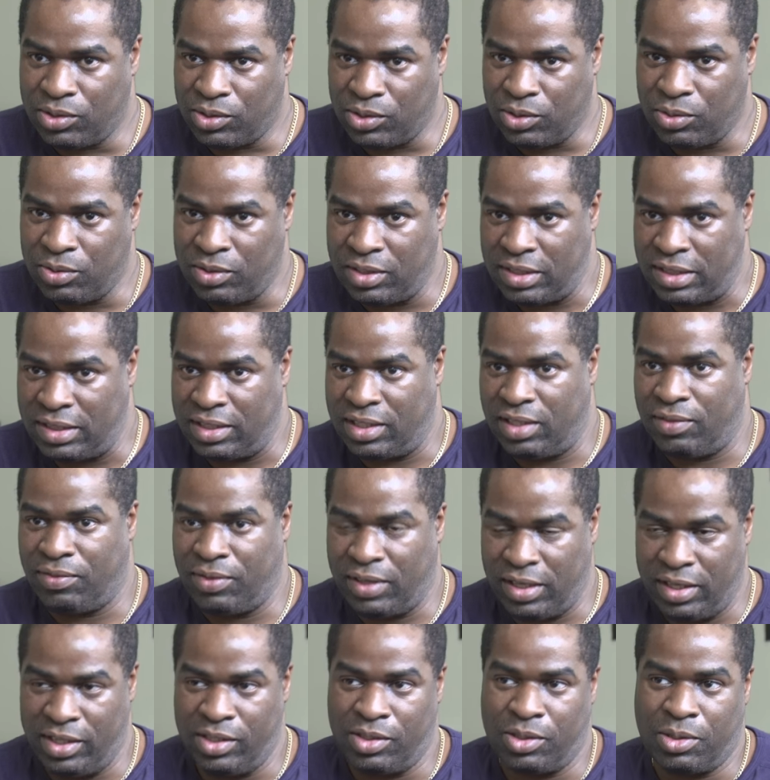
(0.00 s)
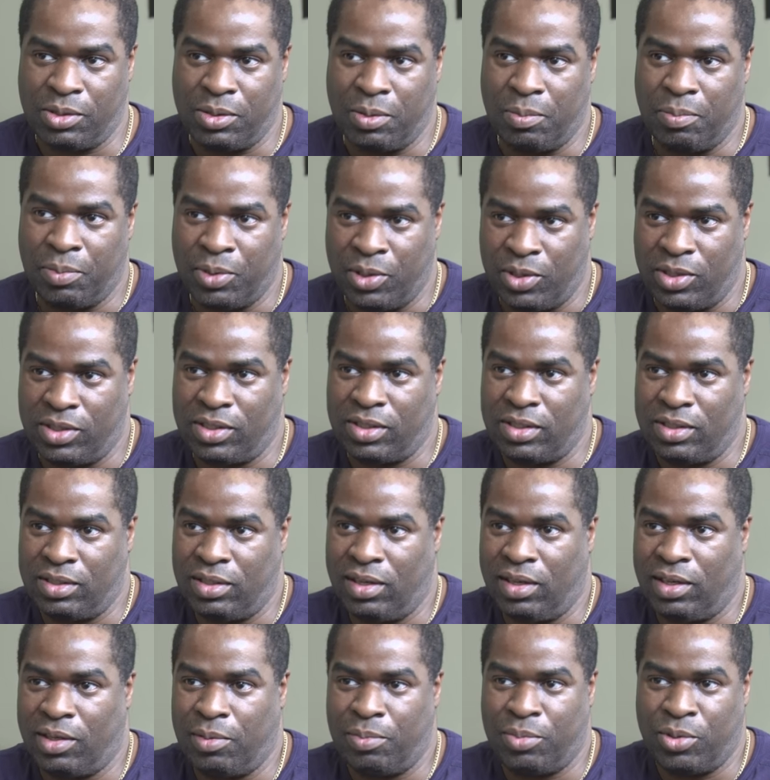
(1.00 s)
students is give each person
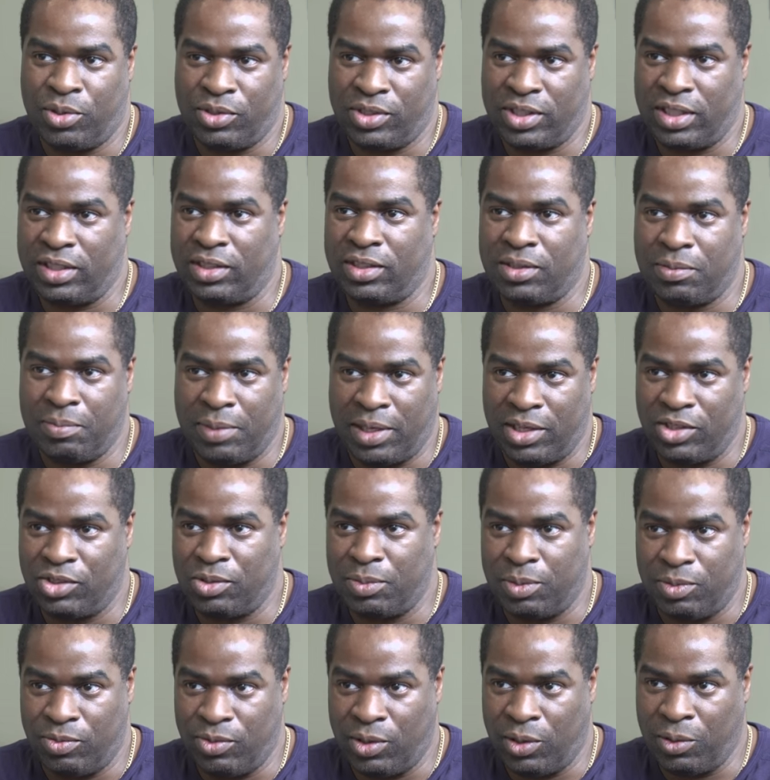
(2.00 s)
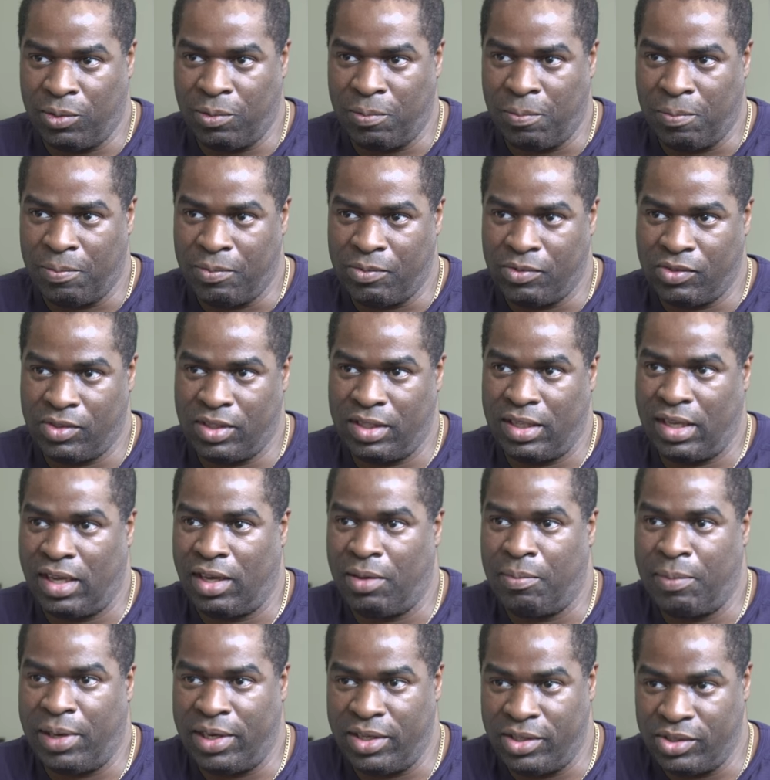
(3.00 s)
like a project management role. So they
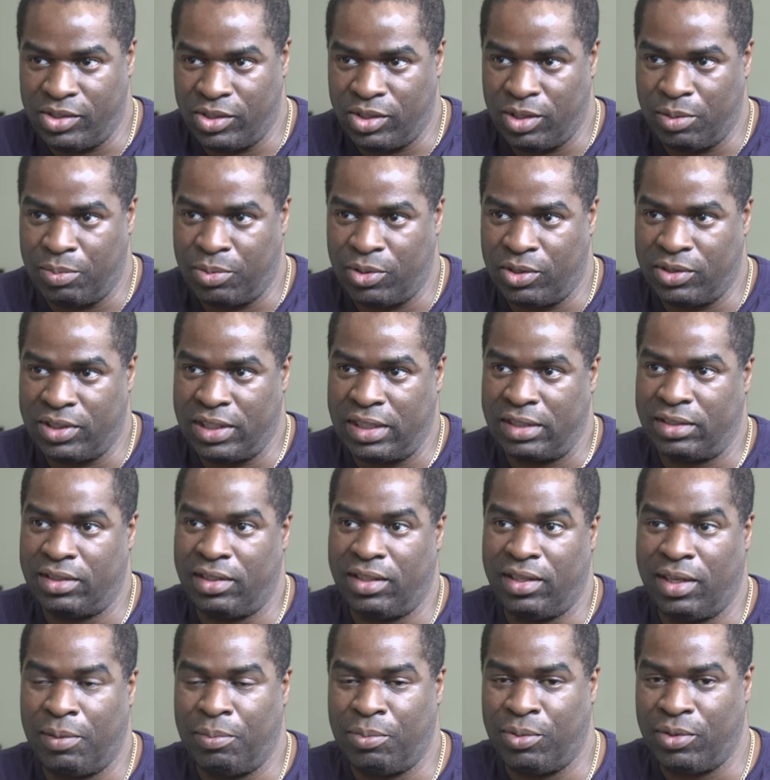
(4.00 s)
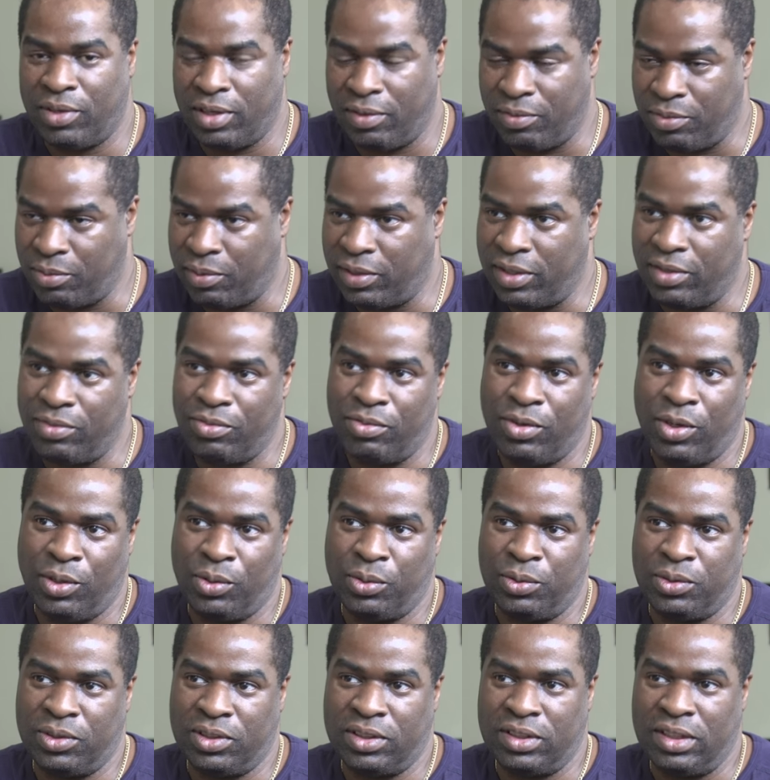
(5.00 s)
are managing the project and they put everyone in
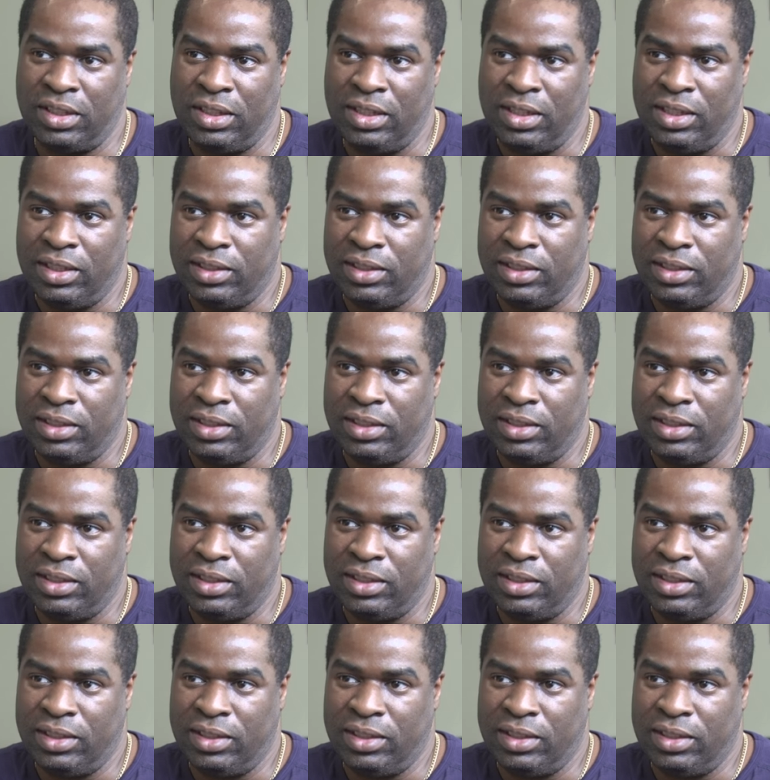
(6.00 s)
roles.